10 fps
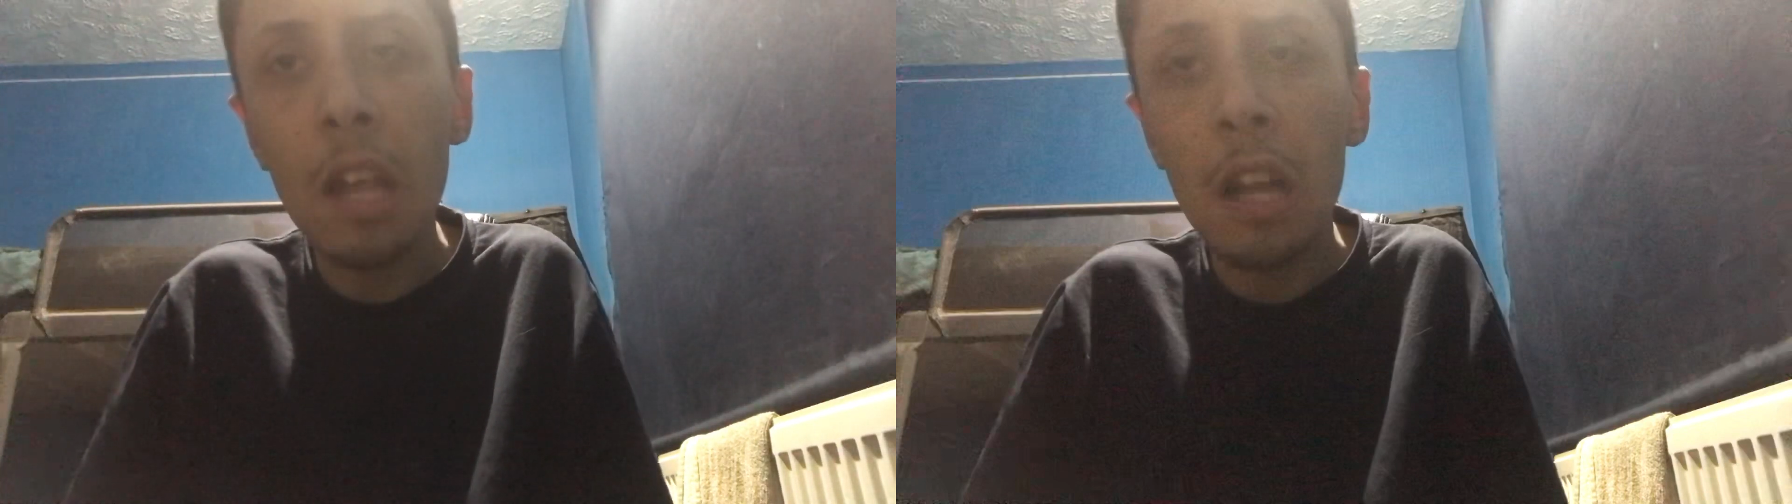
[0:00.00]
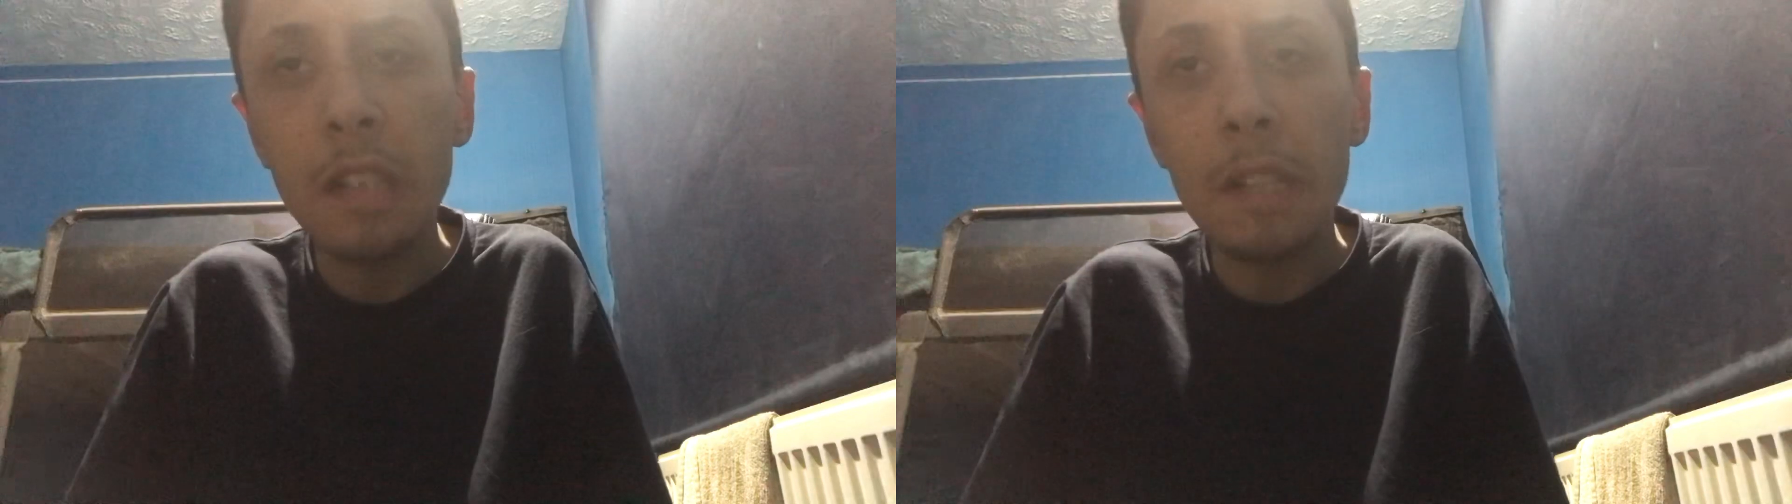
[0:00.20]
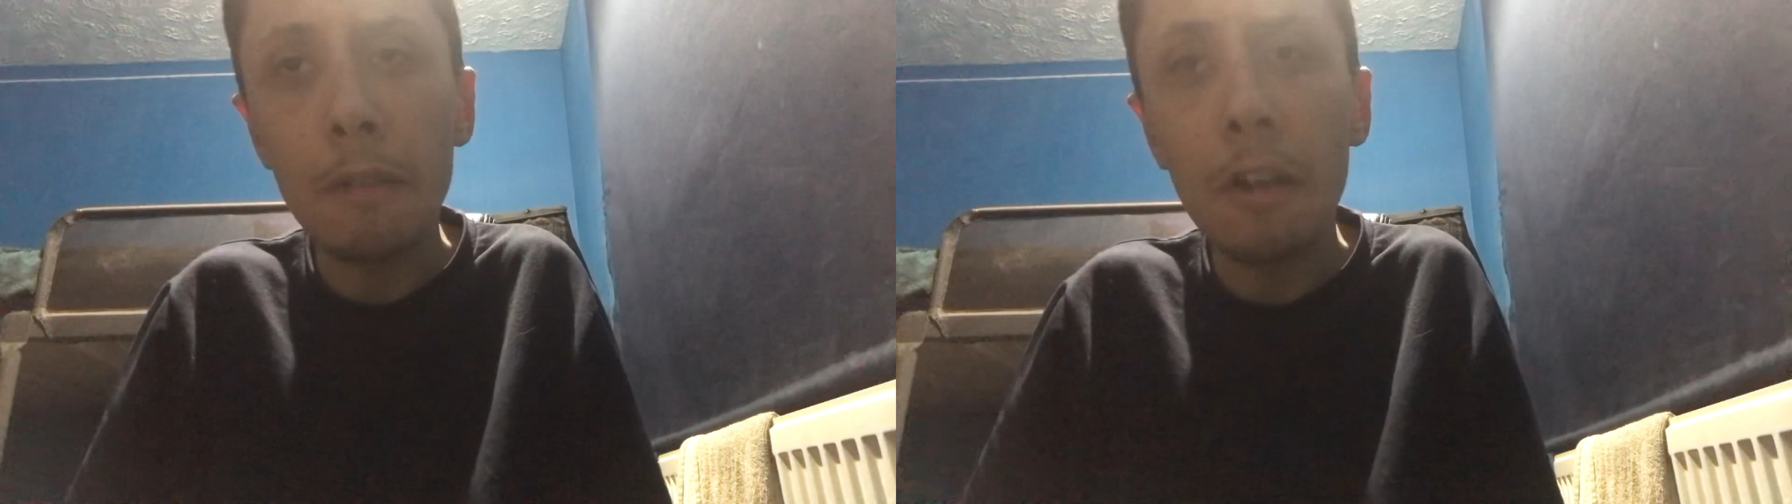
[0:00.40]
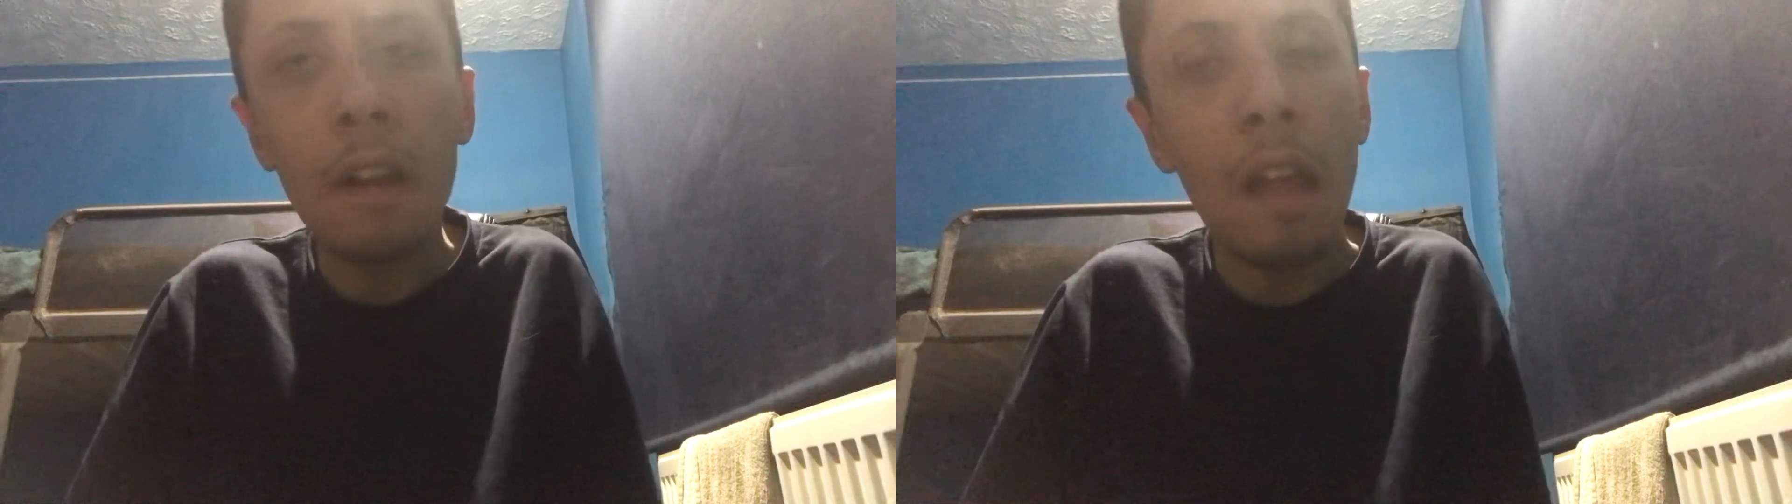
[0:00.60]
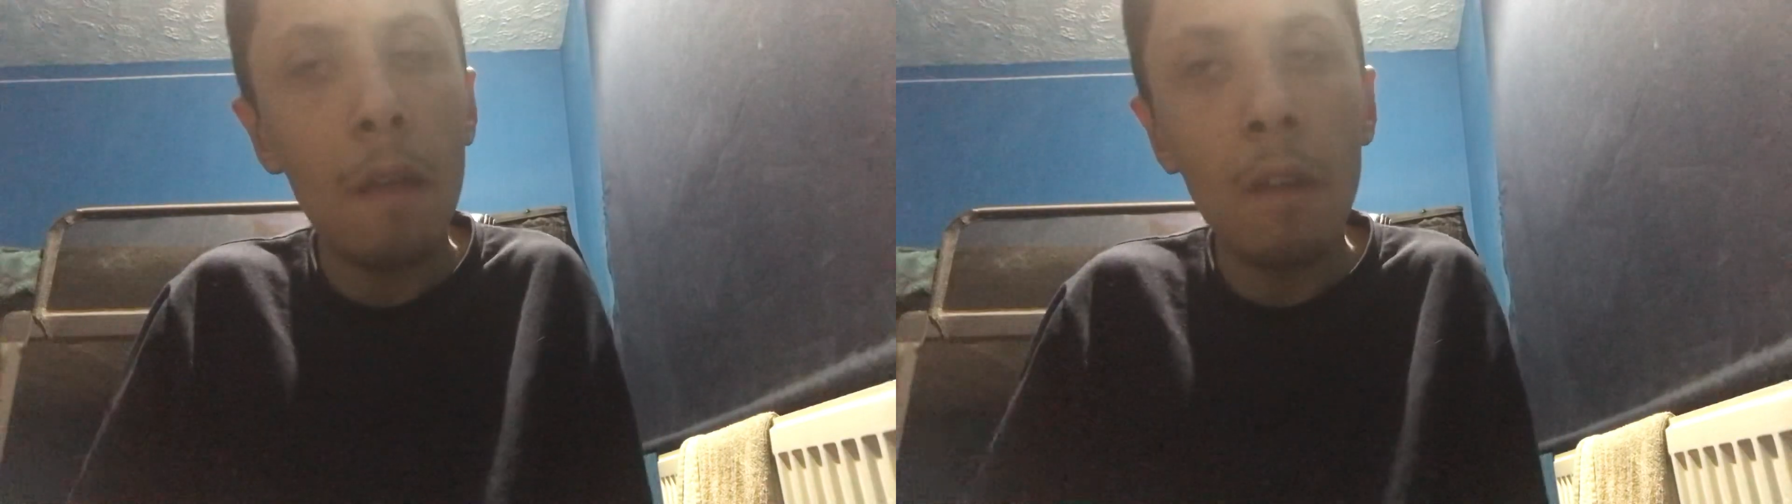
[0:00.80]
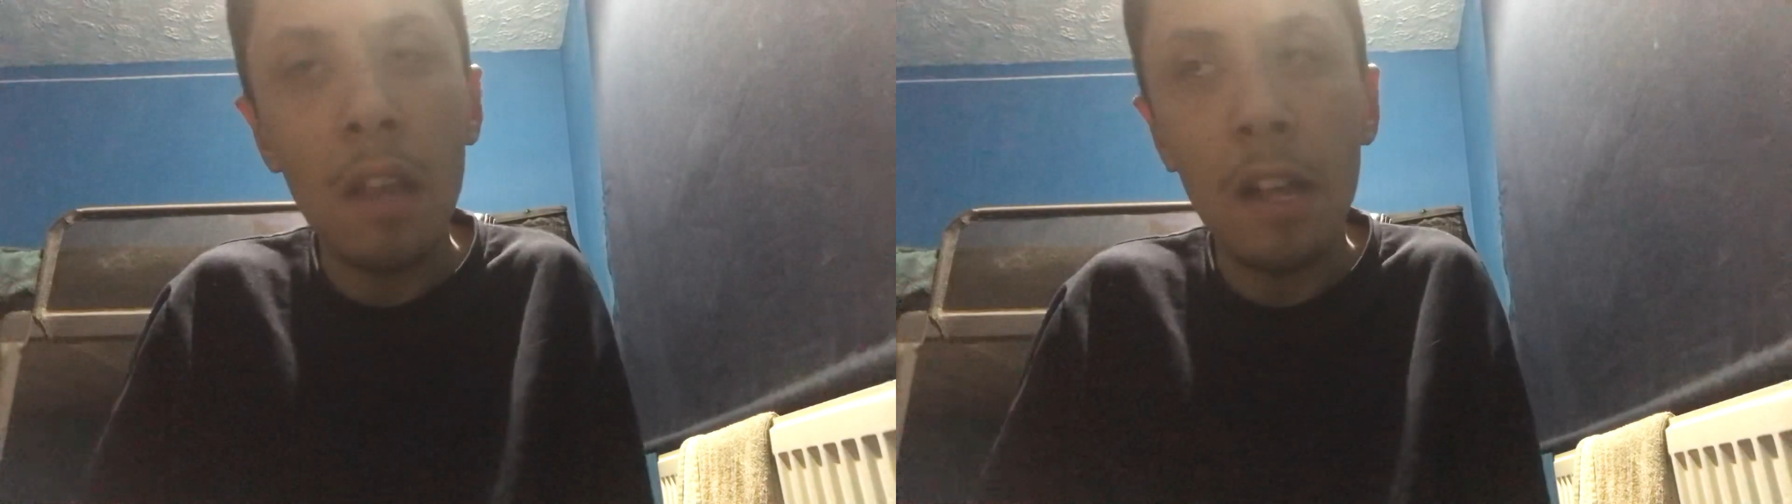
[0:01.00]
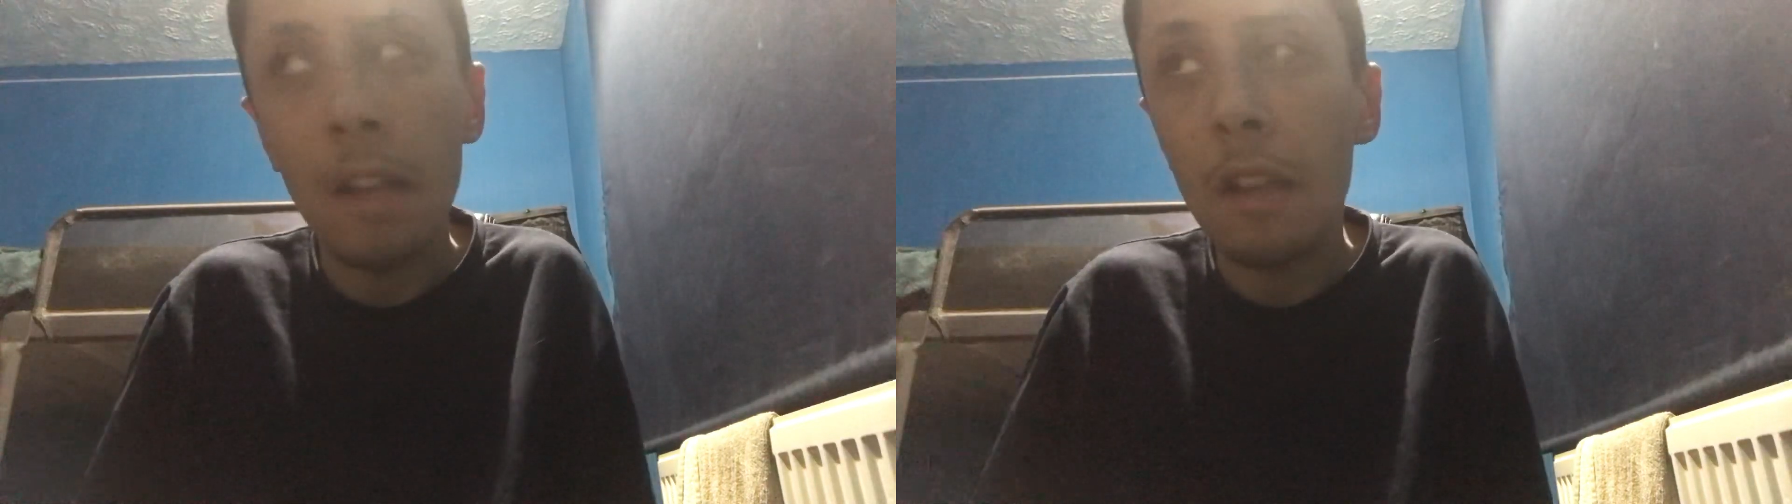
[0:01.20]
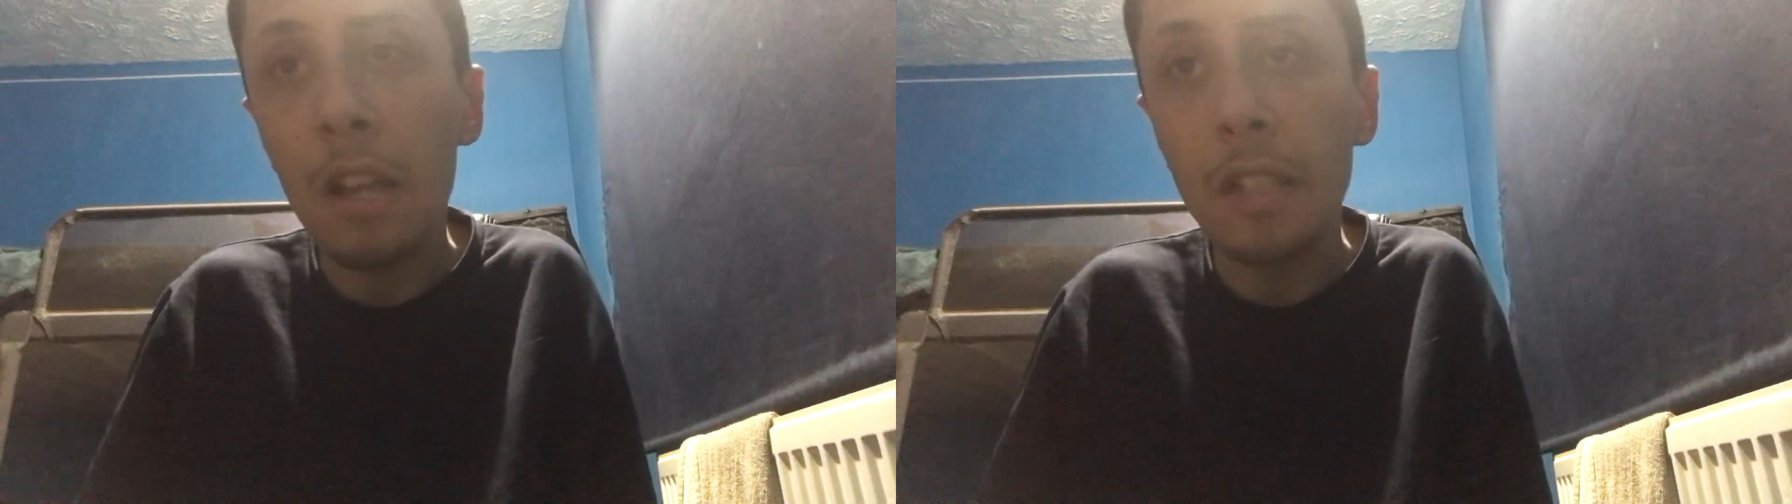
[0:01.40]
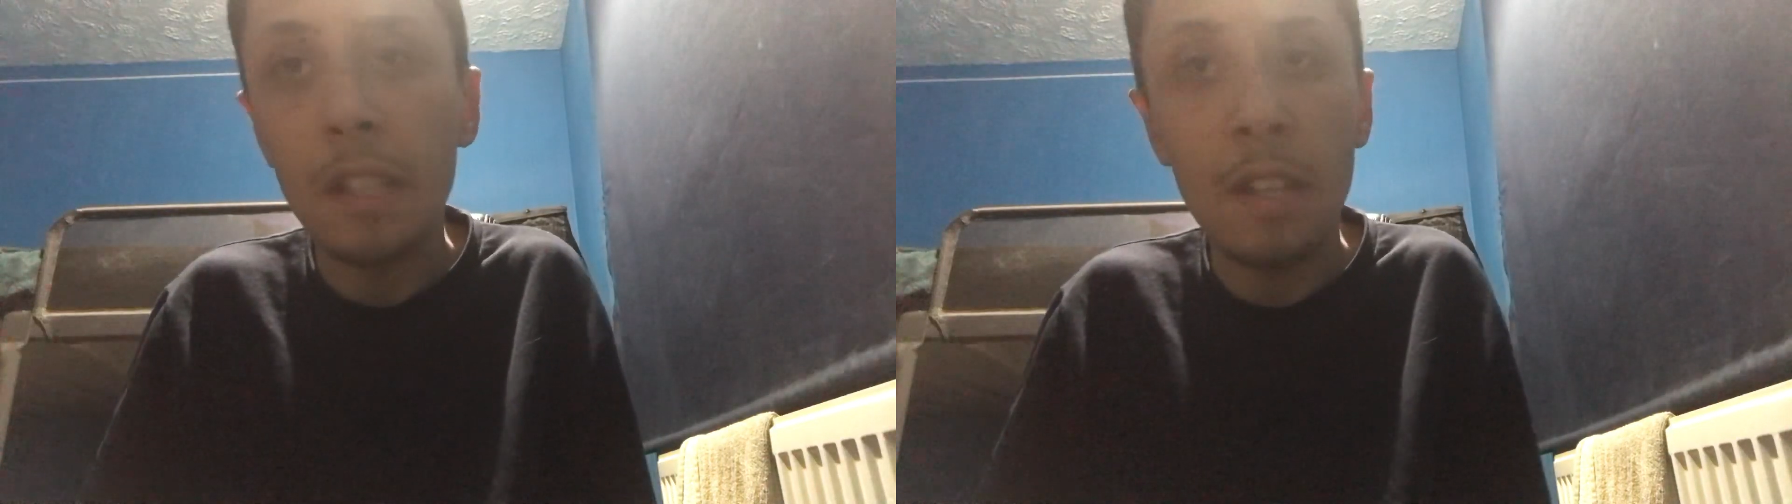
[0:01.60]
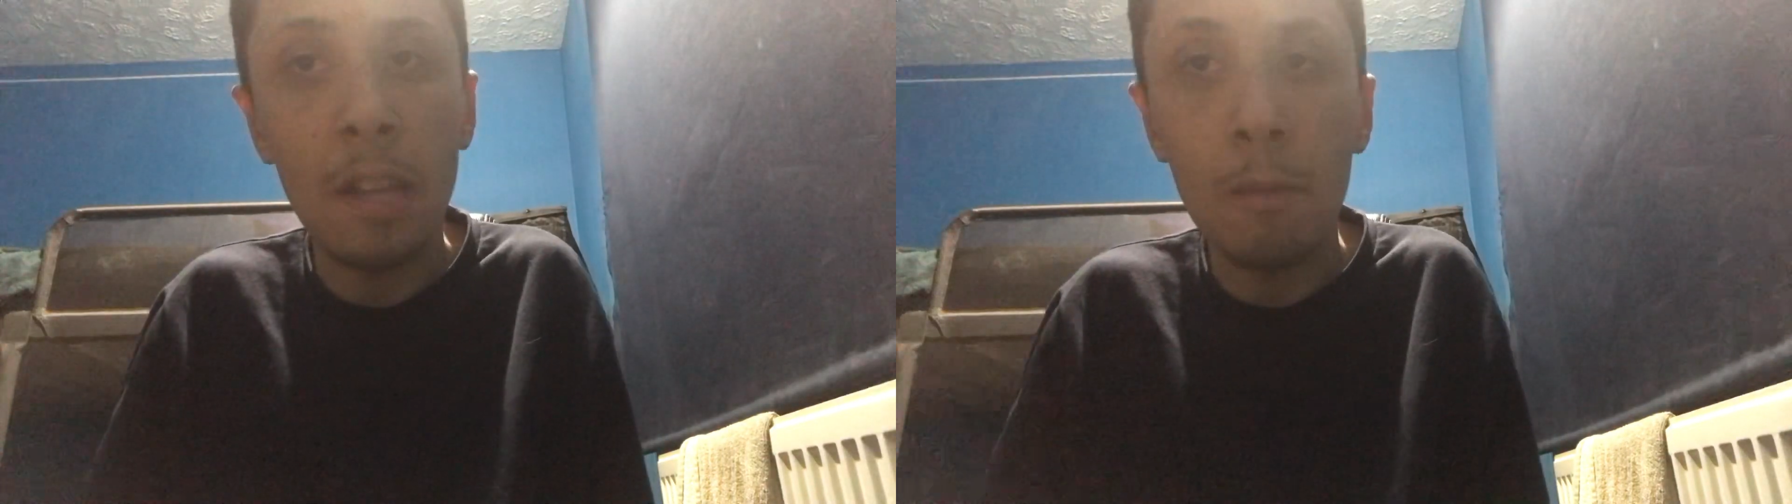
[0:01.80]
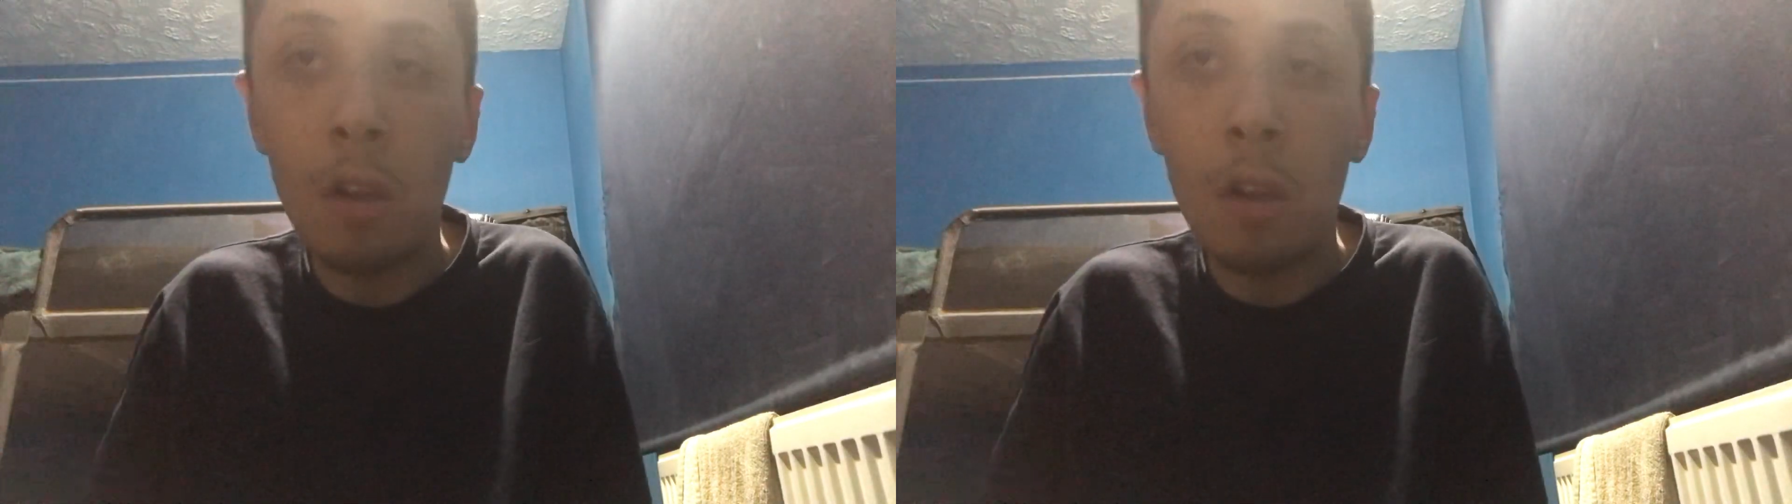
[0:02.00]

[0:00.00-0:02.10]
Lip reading: Like I said,